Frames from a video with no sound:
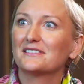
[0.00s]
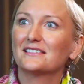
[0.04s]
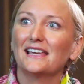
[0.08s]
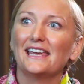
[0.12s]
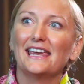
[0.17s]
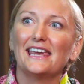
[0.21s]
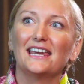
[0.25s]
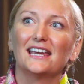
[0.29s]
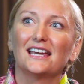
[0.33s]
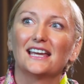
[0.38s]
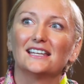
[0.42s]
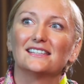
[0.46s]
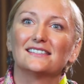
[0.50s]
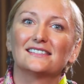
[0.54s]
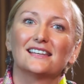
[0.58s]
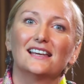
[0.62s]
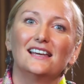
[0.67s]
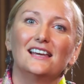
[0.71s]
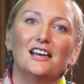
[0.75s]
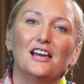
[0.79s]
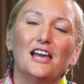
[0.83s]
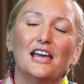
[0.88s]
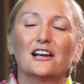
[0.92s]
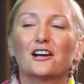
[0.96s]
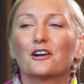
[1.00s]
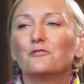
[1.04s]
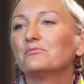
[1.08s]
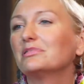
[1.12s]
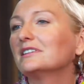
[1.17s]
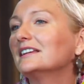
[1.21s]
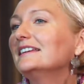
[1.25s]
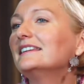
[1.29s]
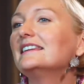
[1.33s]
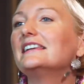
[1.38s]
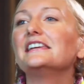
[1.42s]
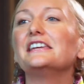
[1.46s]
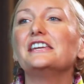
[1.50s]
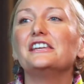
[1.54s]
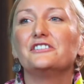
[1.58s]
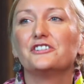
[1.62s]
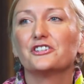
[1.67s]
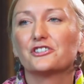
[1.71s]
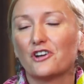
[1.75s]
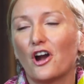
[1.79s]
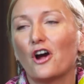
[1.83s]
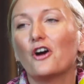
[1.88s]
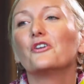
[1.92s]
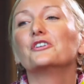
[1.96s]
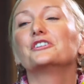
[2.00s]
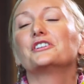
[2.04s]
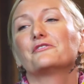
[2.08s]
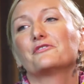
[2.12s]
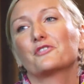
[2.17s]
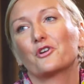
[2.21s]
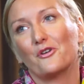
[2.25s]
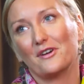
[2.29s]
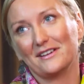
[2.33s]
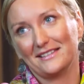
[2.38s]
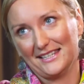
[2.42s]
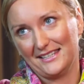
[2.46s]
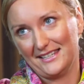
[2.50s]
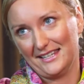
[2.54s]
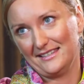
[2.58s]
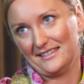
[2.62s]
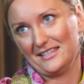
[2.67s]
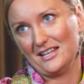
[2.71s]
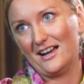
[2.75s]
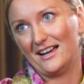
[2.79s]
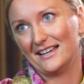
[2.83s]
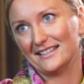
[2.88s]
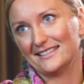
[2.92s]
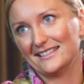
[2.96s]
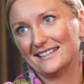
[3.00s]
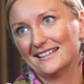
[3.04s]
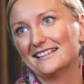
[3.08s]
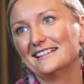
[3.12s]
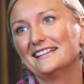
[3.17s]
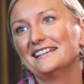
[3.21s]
saying it's a completely easy road. Of course it is not.